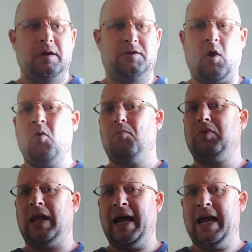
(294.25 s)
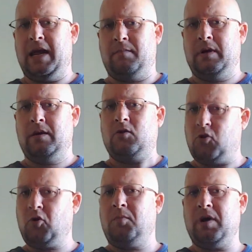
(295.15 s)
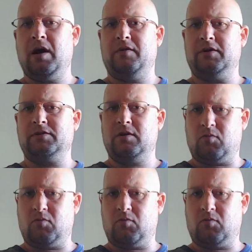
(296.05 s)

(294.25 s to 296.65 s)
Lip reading: Don't blame your mother's